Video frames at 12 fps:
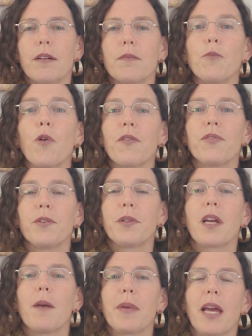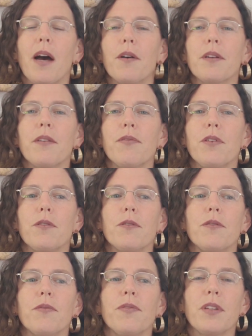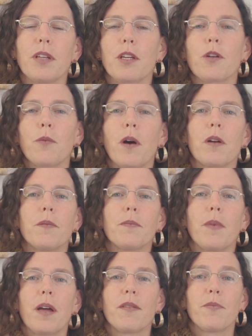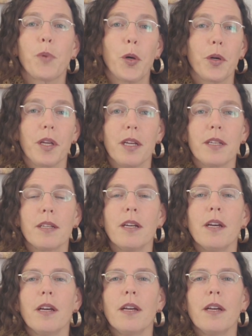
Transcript: more fluid coming out. If you feel like your water might have broken,